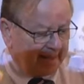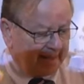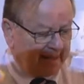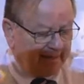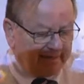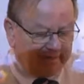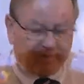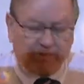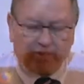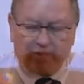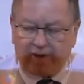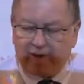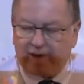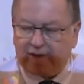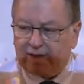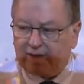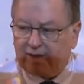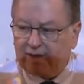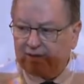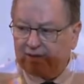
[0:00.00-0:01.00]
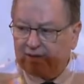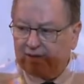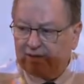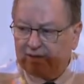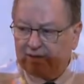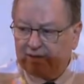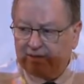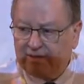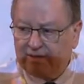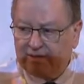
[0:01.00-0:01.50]
after a while,
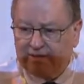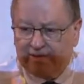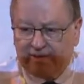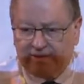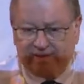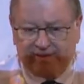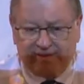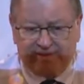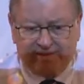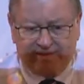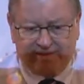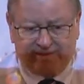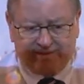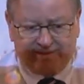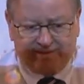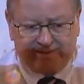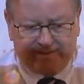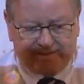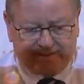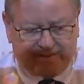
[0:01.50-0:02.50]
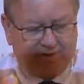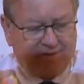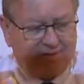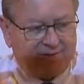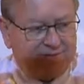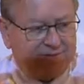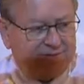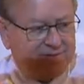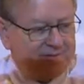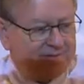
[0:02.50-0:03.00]
the
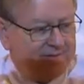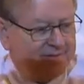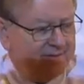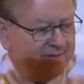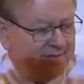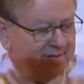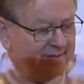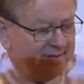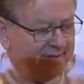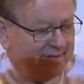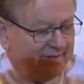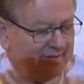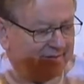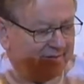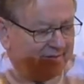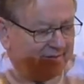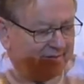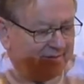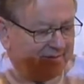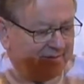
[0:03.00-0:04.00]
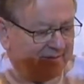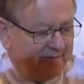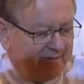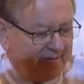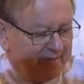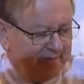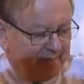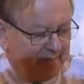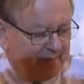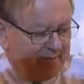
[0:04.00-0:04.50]
Turks,
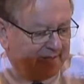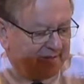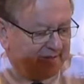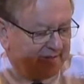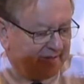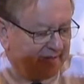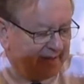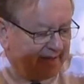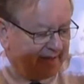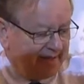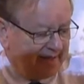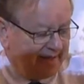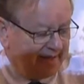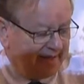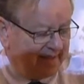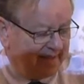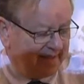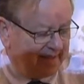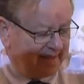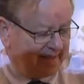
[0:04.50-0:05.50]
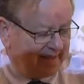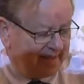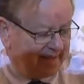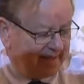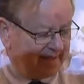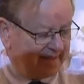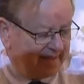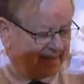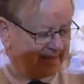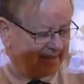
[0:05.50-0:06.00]
the military,
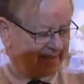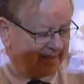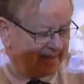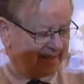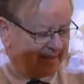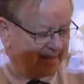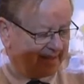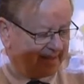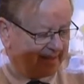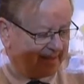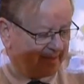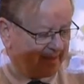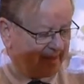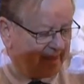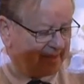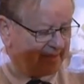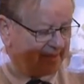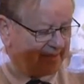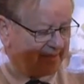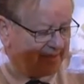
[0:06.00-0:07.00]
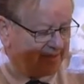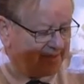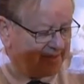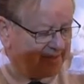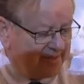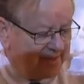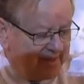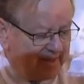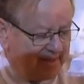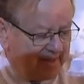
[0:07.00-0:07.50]
the
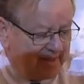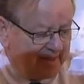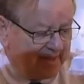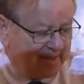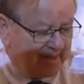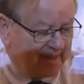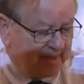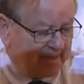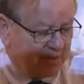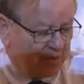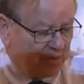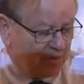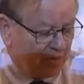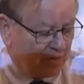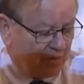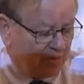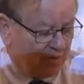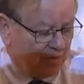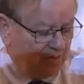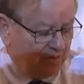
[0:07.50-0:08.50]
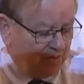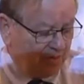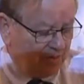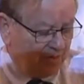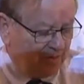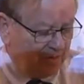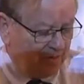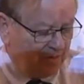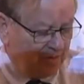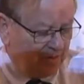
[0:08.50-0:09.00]
commanders, and so
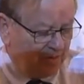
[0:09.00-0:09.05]
on,